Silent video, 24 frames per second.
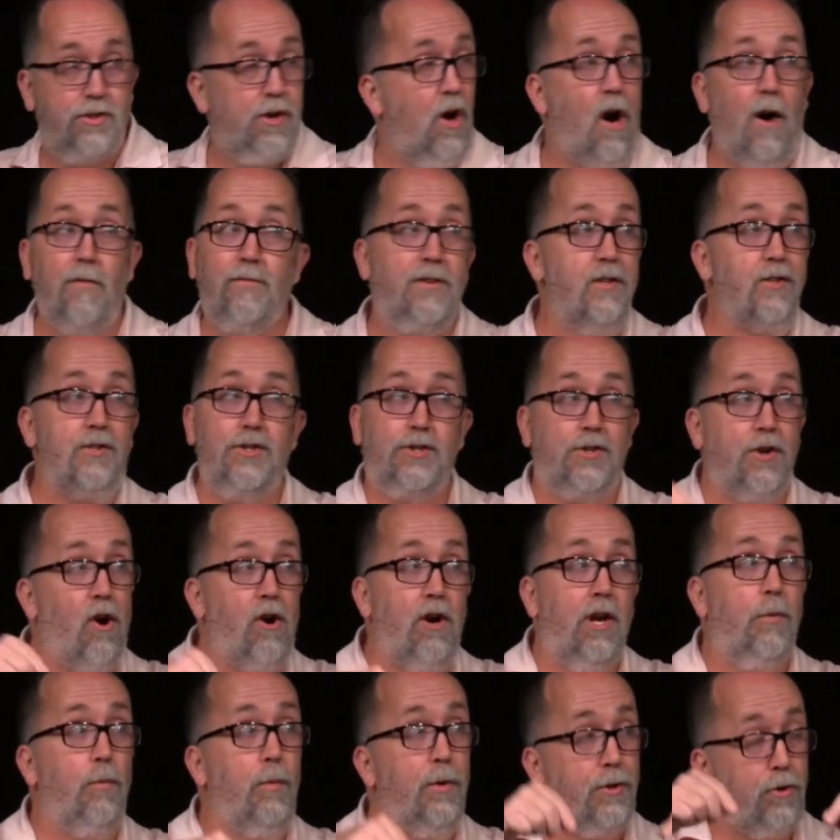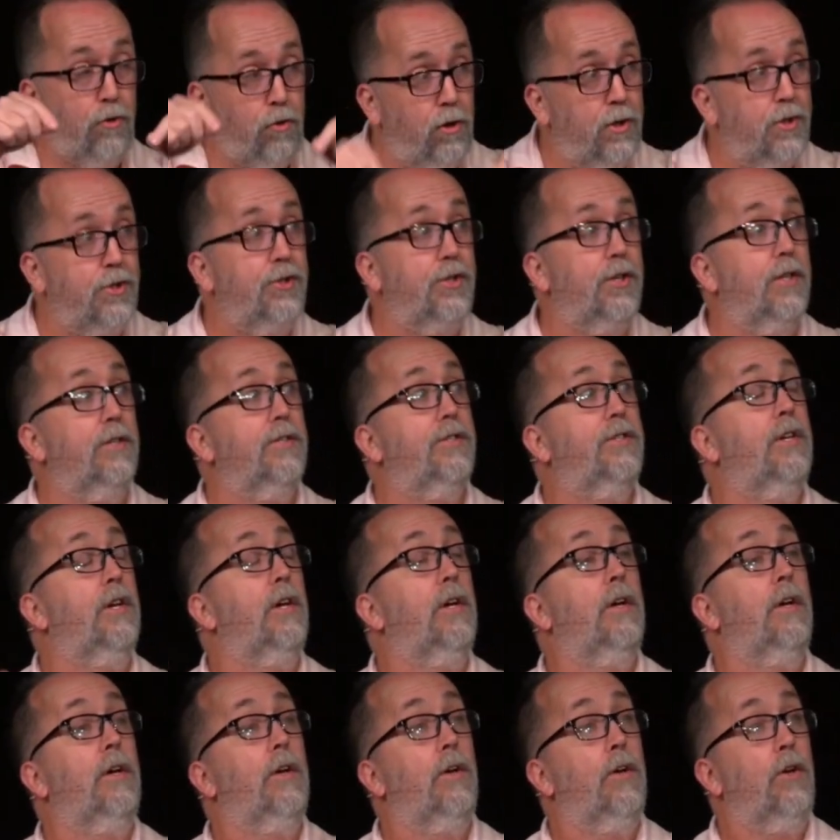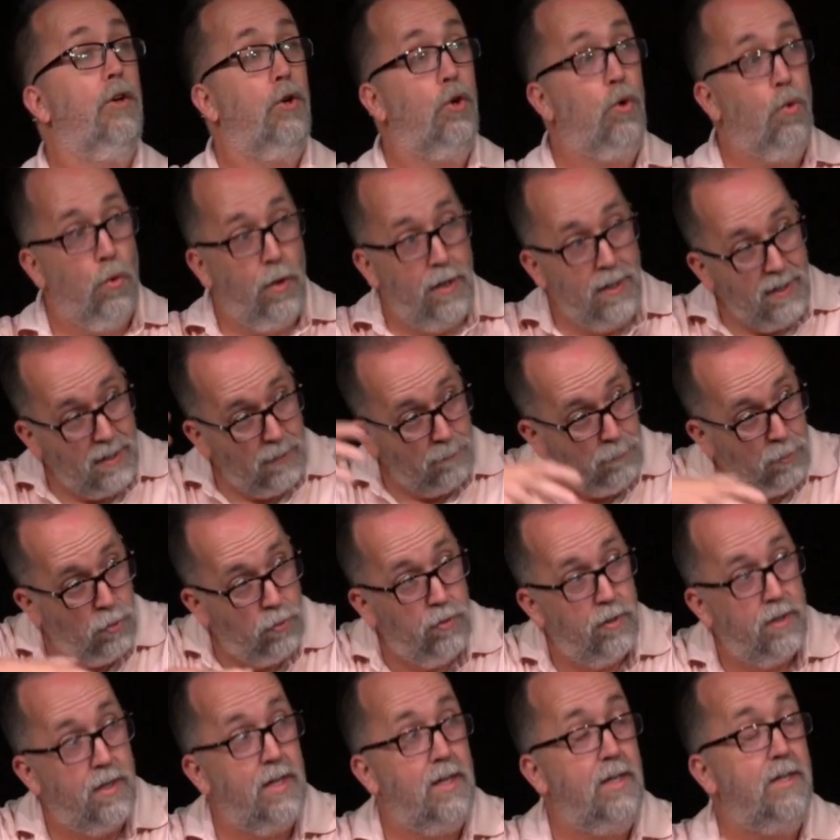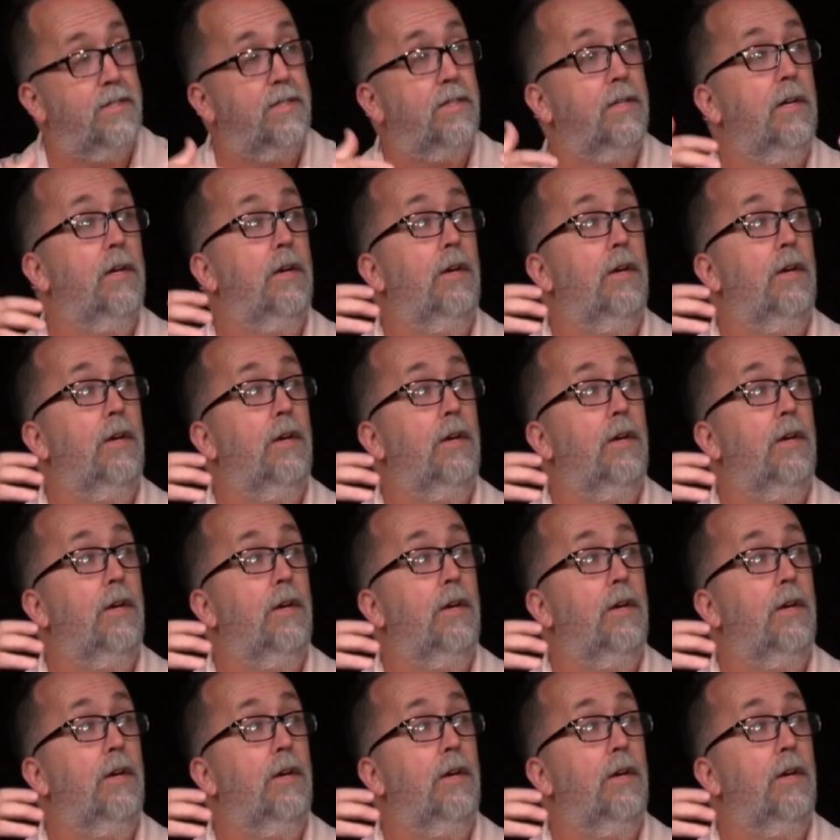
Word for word: often started with Christians who were in communities